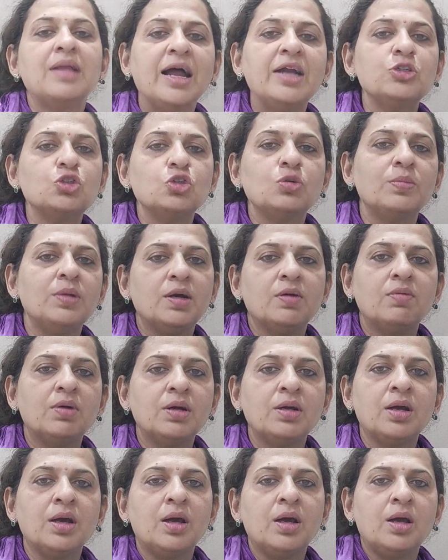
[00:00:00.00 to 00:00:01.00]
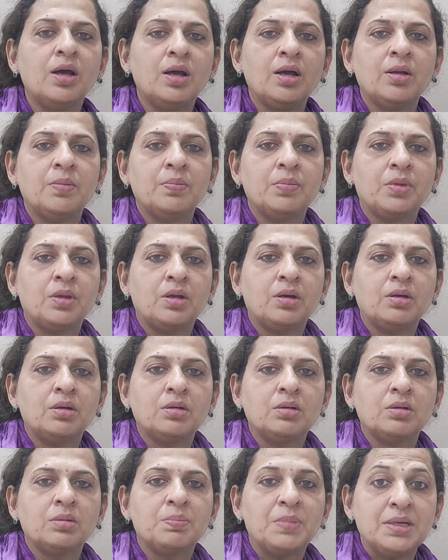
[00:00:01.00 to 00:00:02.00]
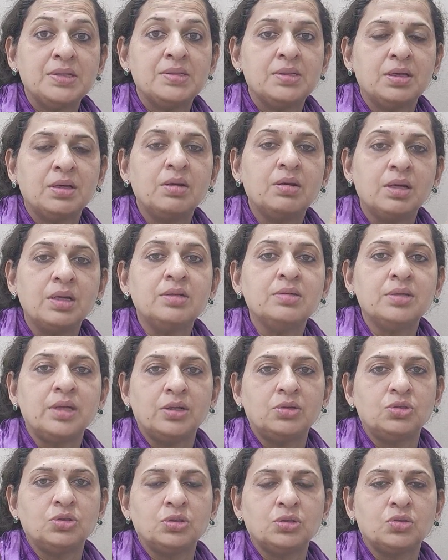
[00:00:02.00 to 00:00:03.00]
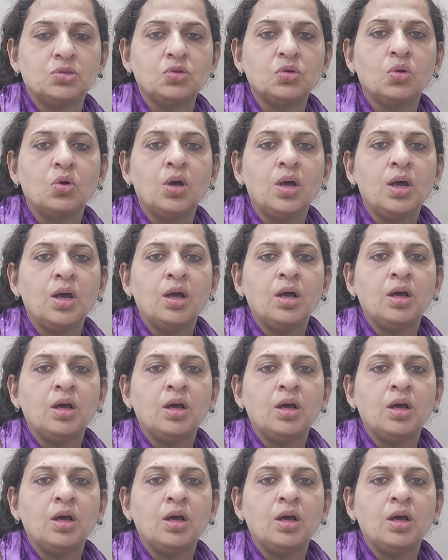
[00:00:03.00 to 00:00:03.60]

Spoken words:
That should be our basic intention. So,